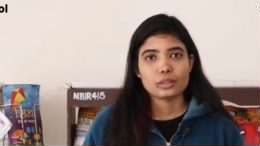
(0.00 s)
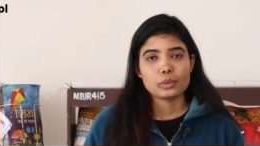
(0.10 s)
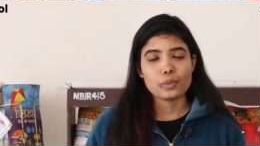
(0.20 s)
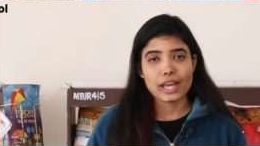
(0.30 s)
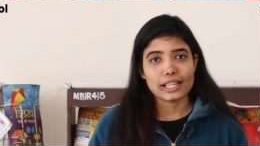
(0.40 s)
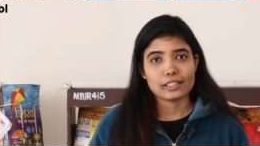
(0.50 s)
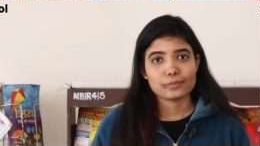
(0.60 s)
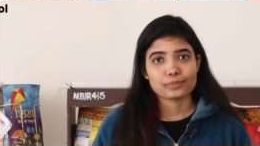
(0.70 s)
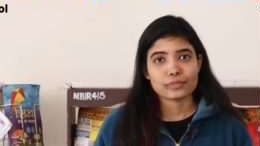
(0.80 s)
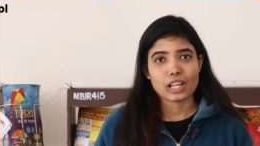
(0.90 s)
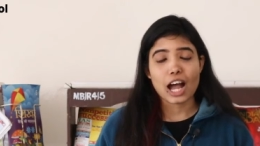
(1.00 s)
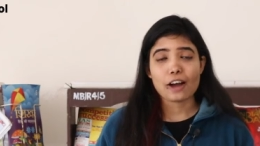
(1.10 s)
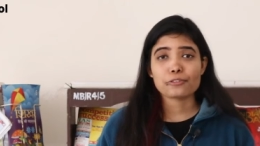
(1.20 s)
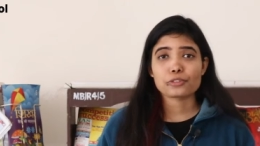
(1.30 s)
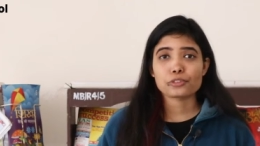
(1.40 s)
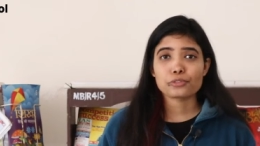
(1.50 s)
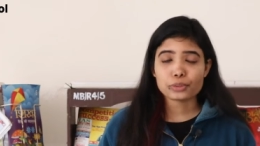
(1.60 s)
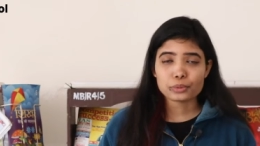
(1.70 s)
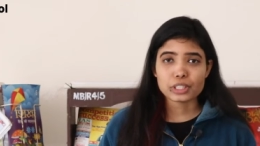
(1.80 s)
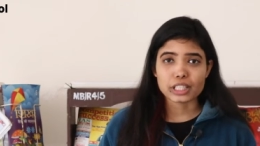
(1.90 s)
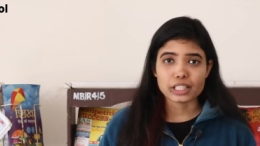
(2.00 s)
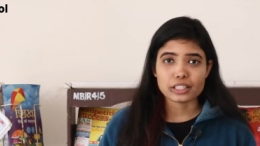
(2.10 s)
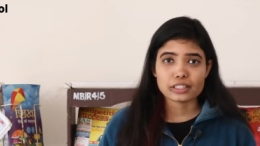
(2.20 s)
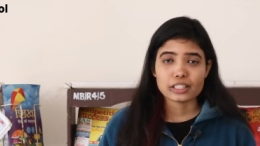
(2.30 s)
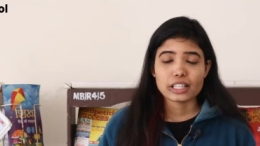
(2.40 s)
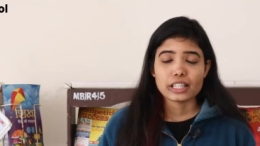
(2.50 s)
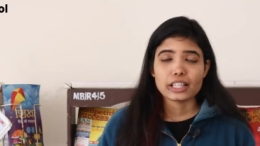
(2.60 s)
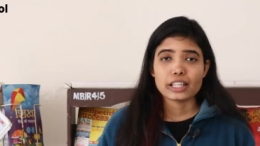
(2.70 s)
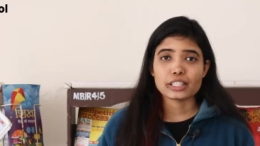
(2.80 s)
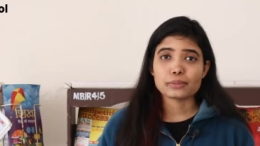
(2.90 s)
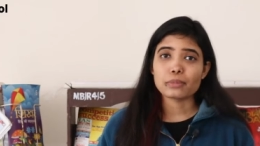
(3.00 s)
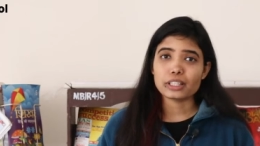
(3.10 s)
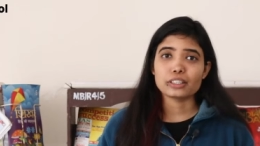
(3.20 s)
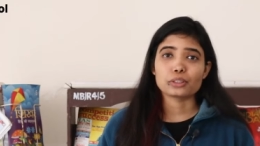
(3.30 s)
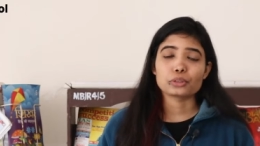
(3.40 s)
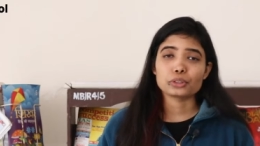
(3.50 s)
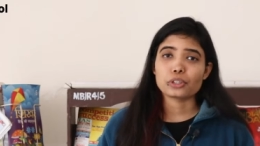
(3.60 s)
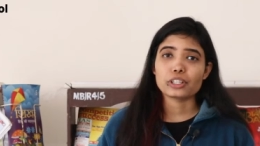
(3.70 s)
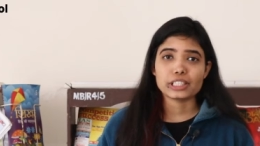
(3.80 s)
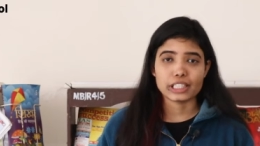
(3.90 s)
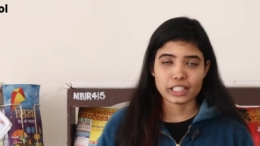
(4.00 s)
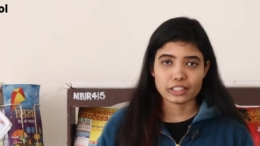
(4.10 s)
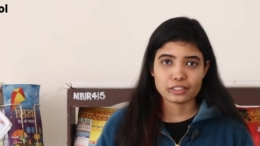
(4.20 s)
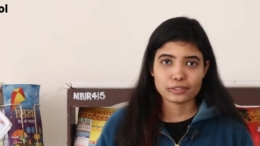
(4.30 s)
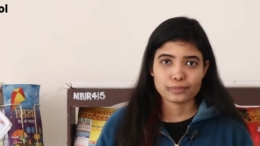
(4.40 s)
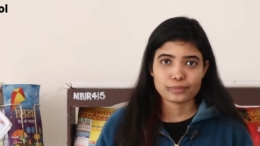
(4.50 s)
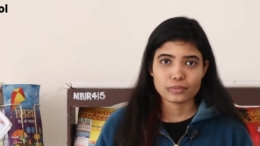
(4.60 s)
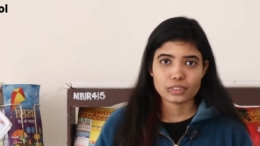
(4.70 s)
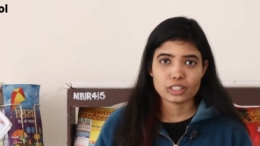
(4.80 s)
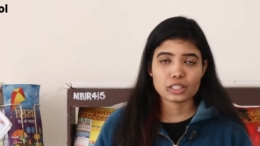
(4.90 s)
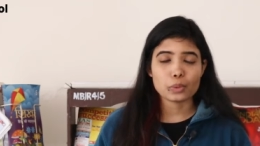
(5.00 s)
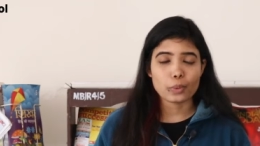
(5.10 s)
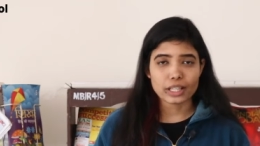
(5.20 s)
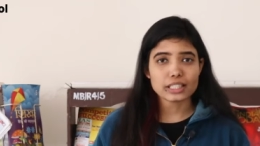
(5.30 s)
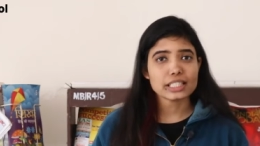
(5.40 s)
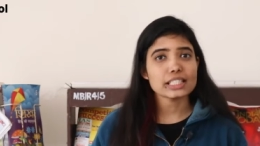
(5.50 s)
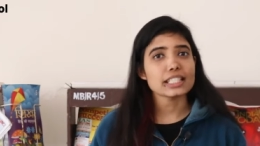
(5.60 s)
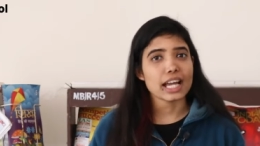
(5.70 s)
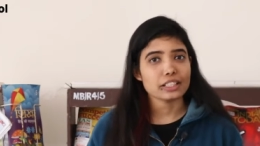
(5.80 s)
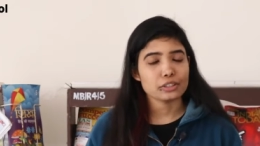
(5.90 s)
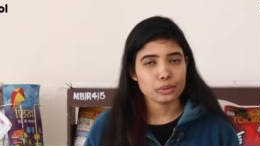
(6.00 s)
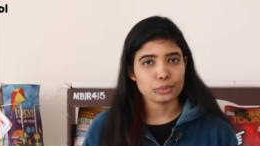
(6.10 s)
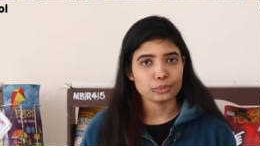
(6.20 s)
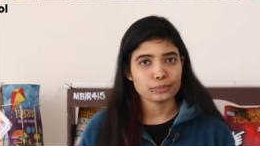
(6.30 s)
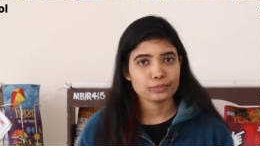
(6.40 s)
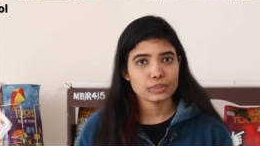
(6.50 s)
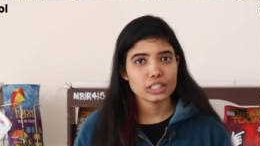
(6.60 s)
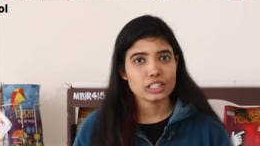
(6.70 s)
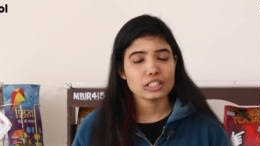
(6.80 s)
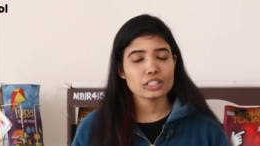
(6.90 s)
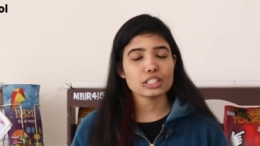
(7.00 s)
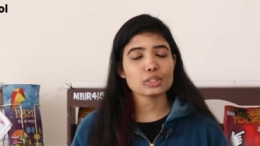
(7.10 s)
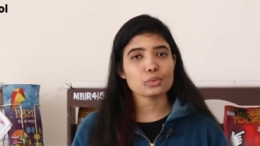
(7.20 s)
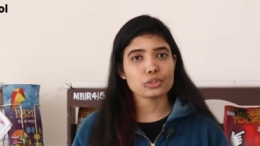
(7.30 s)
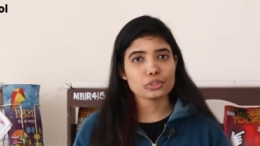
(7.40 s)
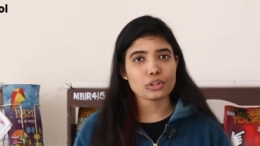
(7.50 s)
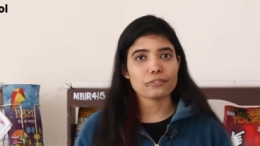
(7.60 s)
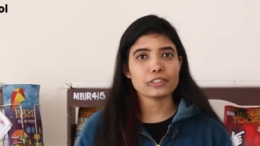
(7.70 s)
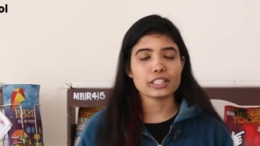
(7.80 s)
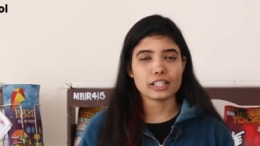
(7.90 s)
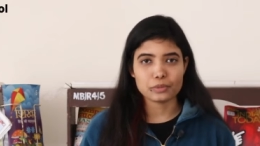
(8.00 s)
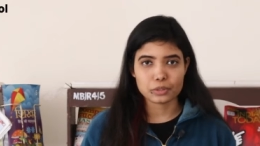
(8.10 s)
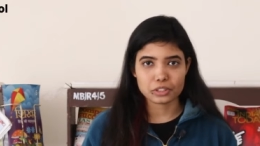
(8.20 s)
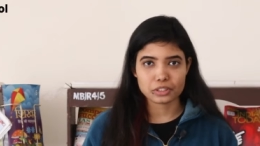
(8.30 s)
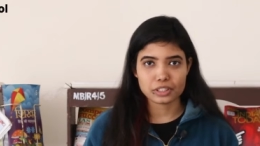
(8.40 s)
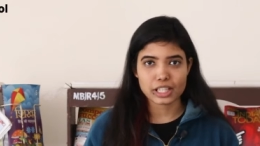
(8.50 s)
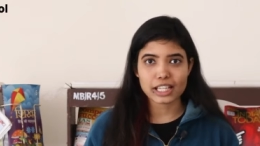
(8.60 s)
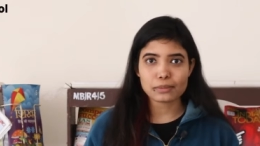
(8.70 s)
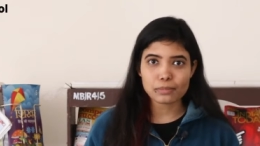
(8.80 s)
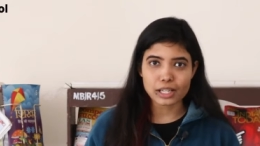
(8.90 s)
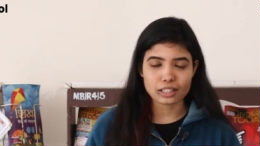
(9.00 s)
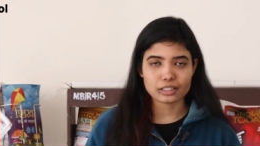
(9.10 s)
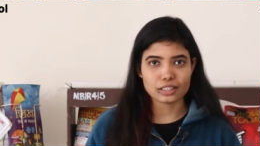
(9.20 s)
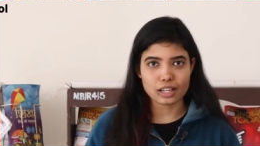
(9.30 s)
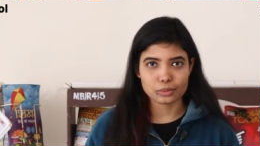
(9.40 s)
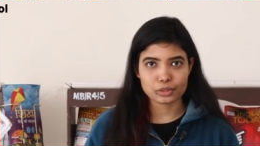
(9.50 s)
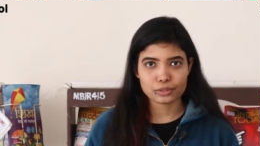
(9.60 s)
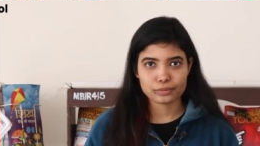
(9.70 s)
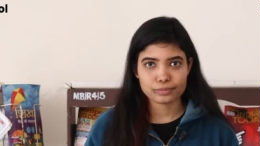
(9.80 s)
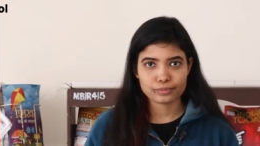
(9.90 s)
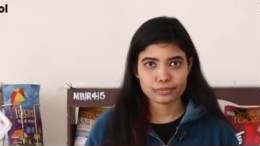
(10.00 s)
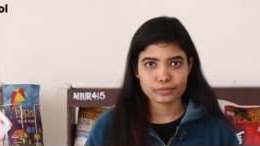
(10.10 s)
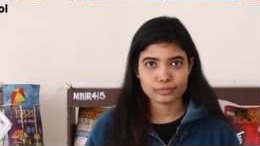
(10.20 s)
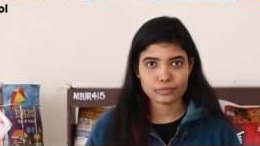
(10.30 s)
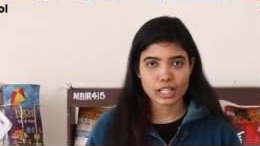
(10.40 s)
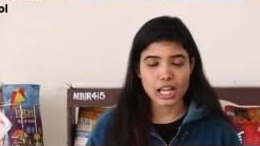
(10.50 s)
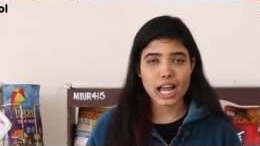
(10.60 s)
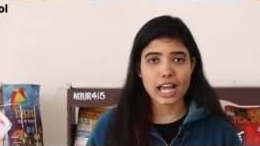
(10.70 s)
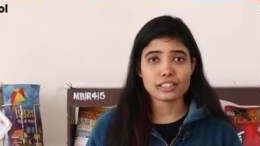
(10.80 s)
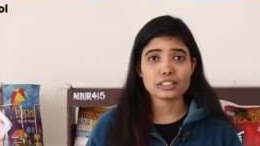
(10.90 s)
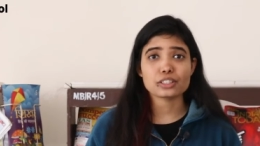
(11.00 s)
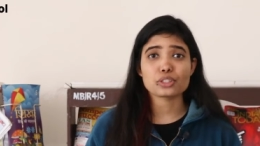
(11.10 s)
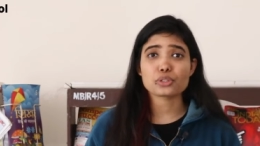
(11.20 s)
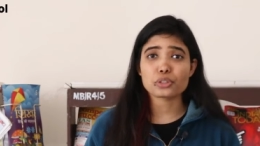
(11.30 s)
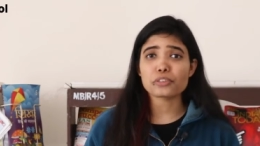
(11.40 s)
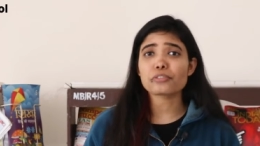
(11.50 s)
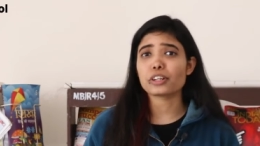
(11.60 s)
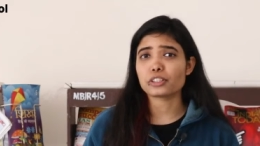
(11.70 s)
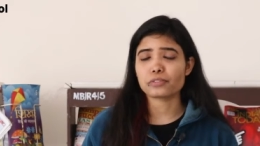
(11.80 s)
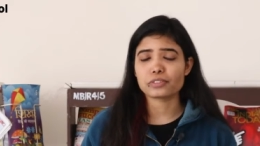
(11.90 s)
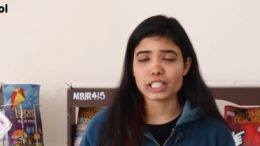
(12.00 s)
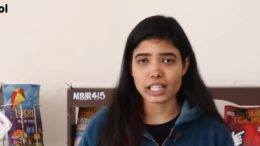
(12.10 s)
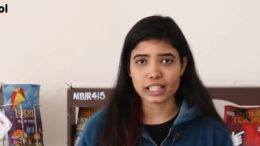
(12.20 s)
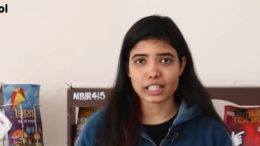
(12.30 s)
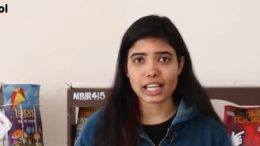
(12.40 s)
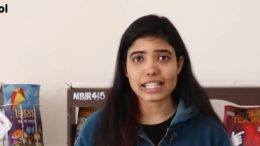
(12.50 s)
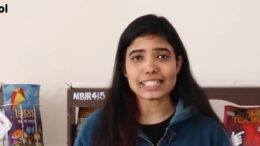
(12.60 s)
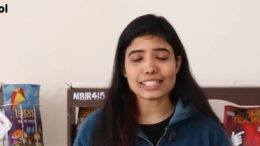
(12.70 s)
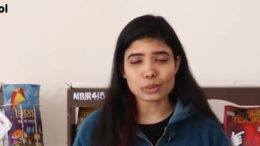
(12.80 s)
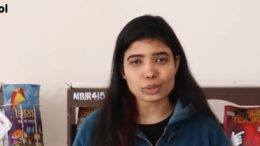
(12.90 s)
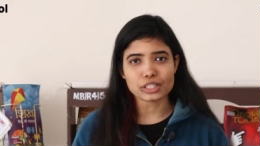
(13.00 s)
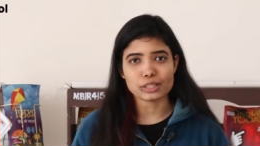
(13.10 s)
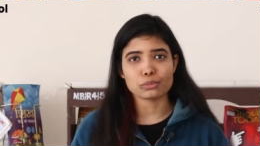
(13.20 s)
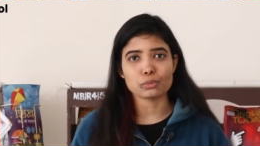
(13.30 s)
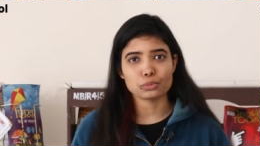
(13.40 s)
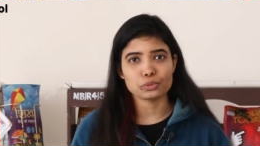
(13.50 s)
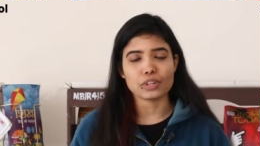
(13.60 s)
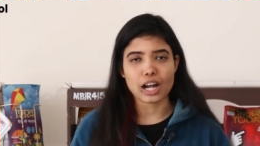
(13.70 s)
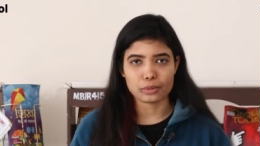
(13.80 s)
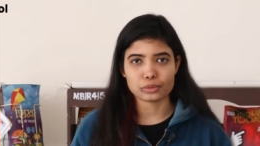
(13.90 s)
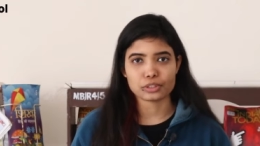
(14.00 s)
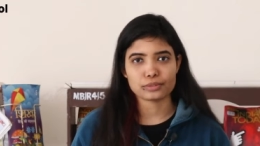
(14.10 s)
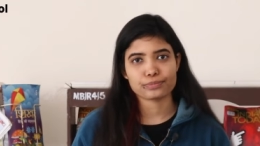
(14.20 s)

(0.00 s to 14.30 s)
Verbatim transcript: Well, after a few days, his mother could not take it. She went inside the room, she switched off the television and plugged it out. And she stood in front of Derek and told him to move out.